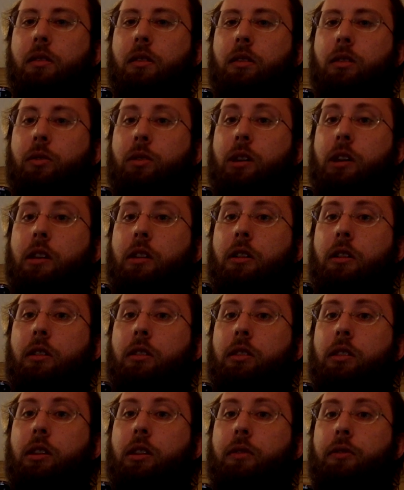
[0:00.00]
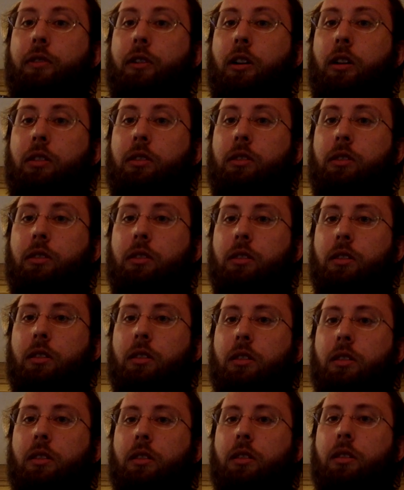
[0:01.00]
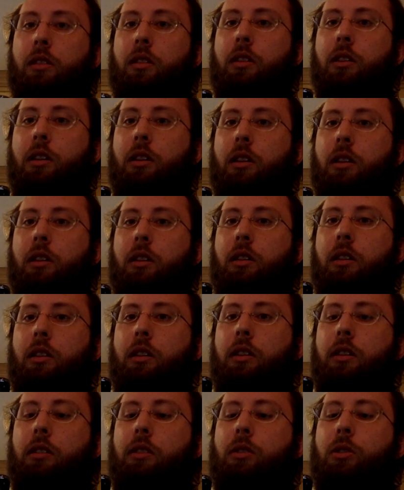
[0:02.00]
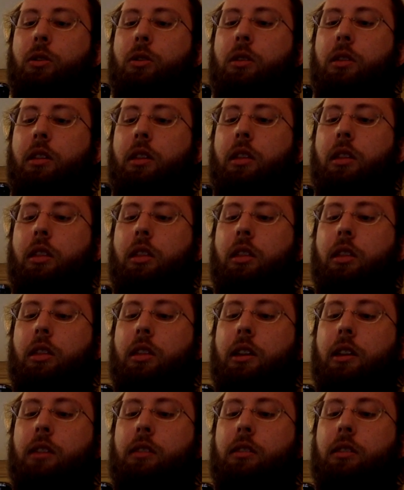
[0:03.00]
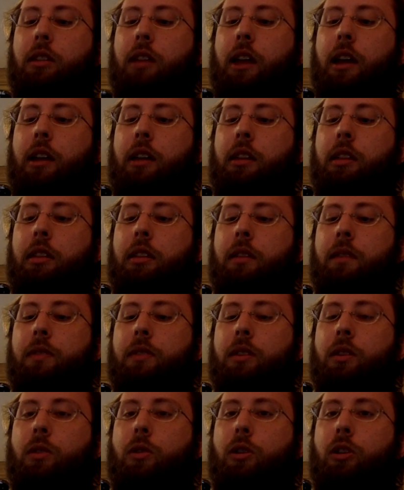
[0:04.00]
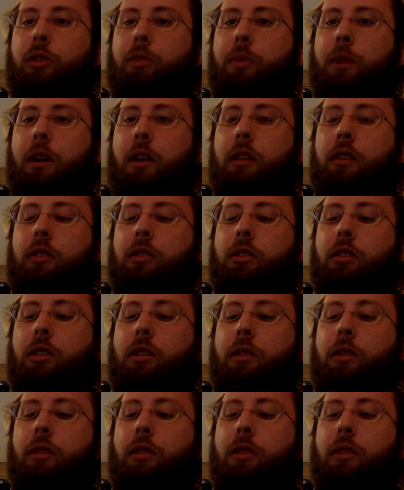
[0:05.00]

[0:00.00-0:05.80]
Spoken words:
So here's the first. So this length corresponds to the